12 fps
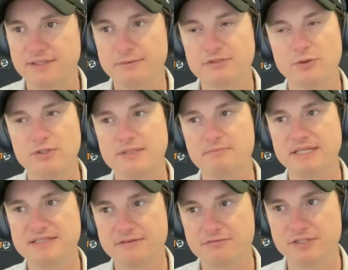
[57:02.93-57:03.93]
there was always a big
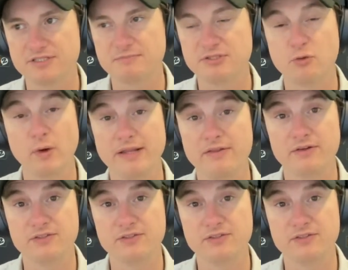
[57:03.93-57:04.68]
difference between those